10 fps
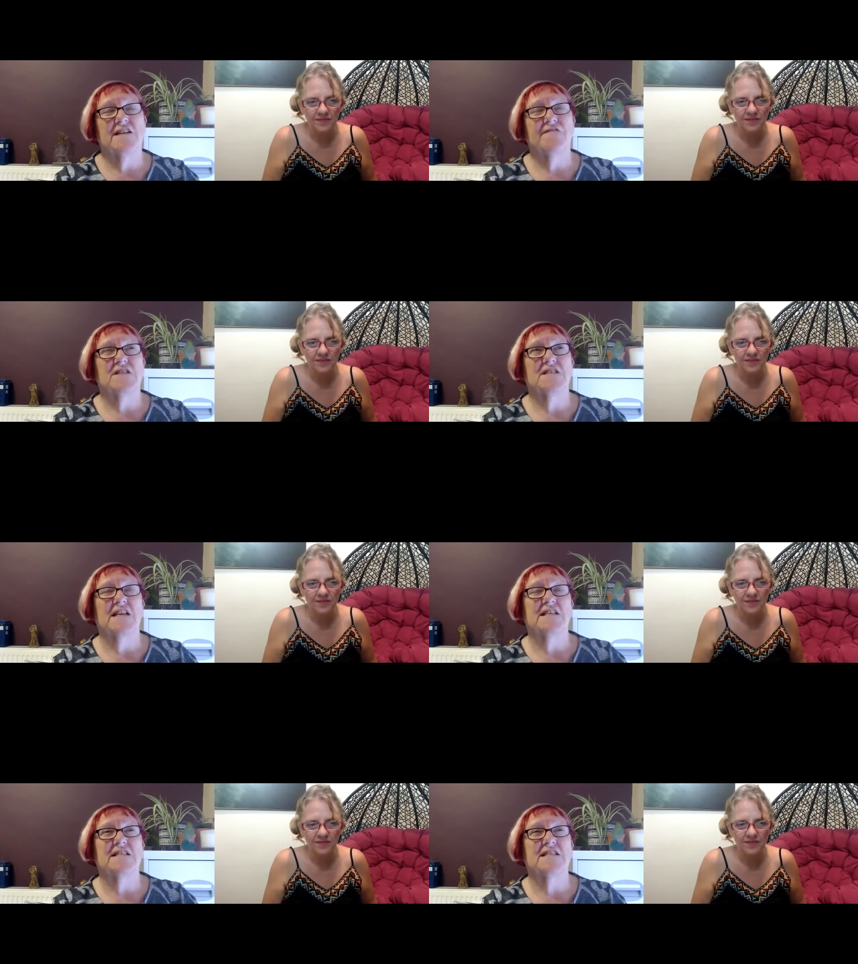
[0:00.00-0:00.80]
Speaker 1: haven't
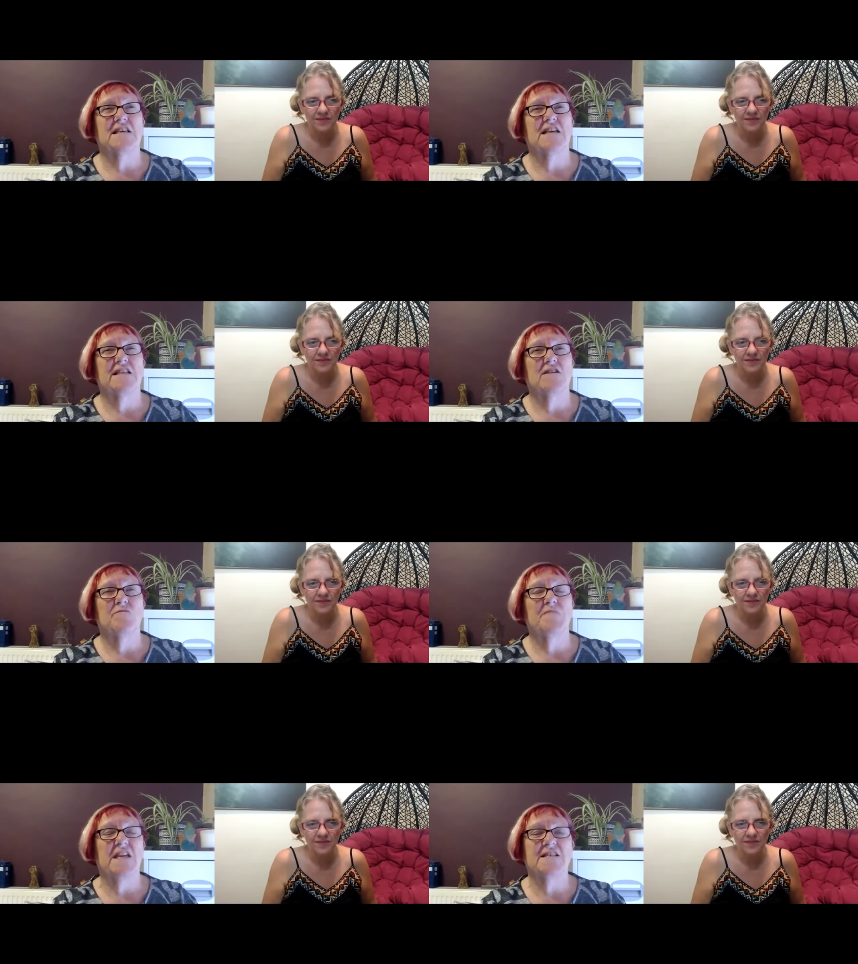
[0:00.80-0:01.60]
said is that
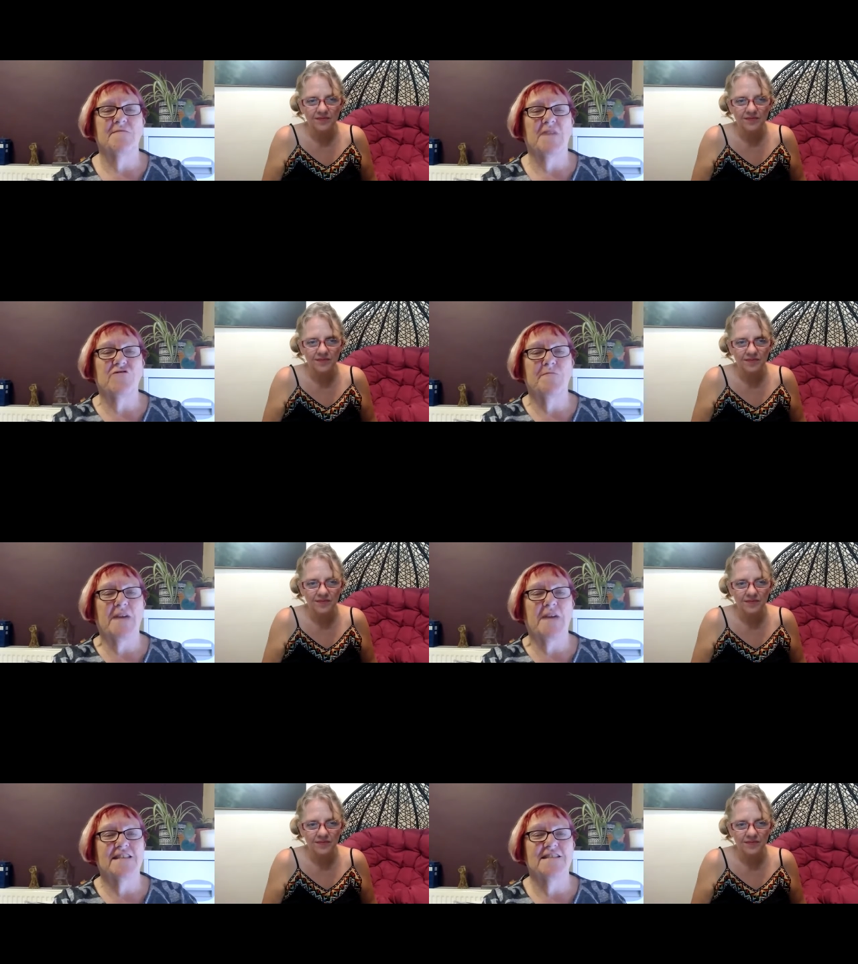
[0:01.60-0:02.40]
NLP is about the
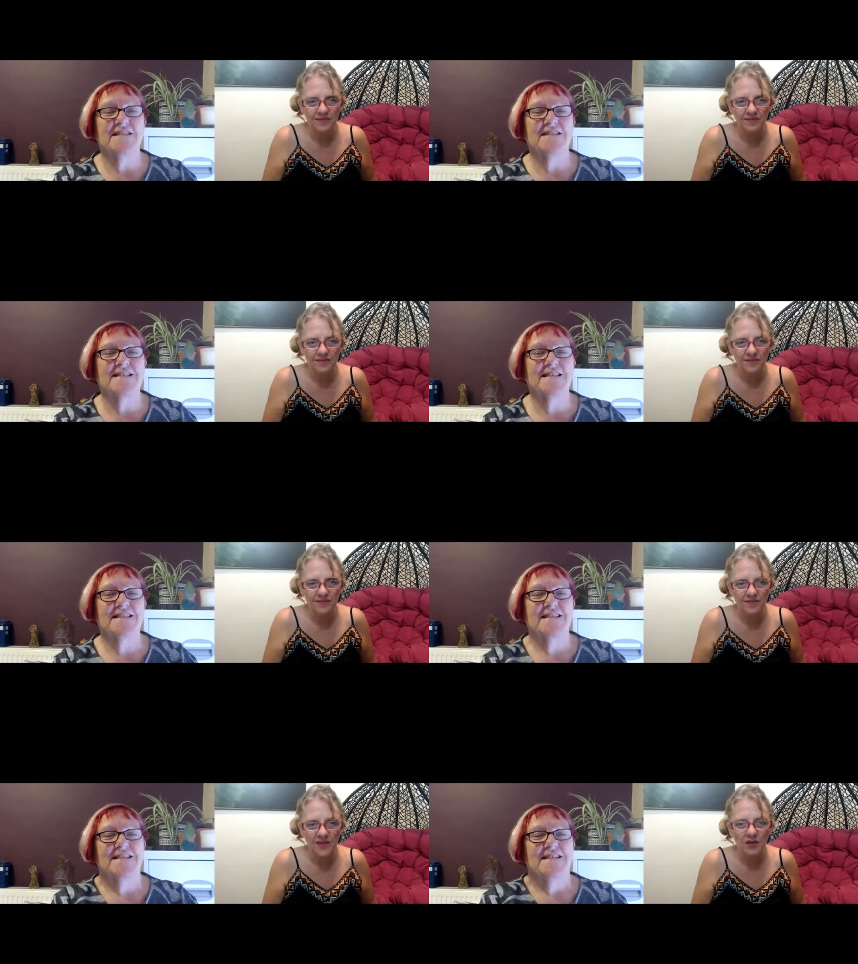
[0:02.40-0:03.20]
patterns.